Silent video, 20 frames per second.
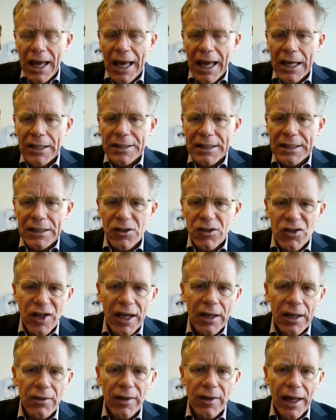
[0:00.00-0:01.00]
And in
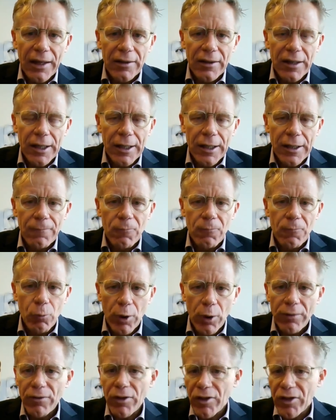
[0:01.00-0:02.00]
saying that,
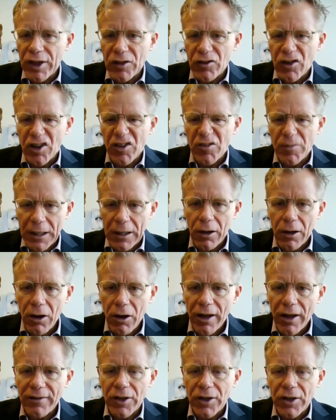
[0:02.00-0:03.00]
one of the things I spent a
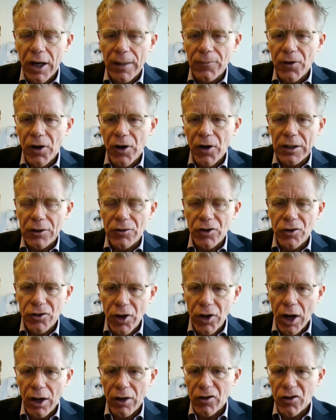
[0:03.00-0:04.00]
lot of time talking to
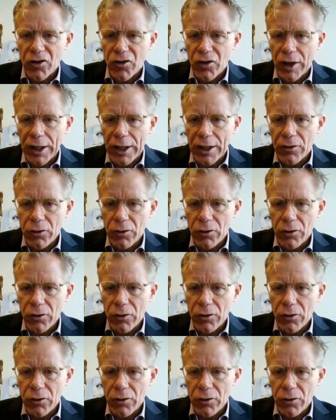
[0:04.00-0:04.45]
docs,